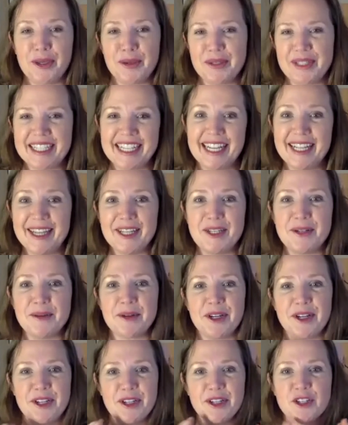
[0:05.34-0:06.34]
you said that you
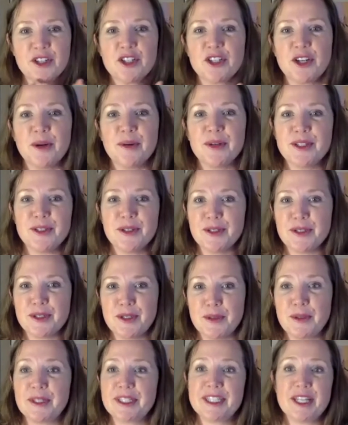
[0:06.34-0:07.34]
were going to show us your
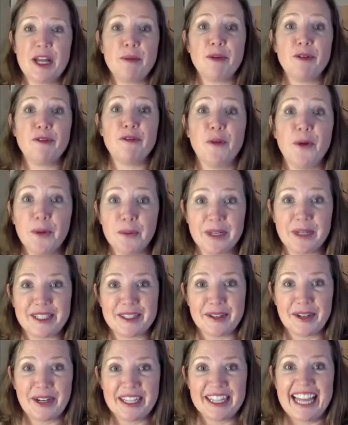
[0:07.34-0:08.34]
tools. Now, before we
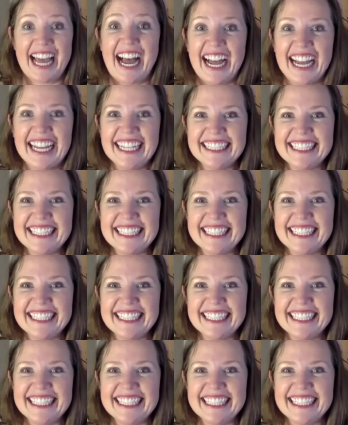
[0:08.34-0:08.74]
start that,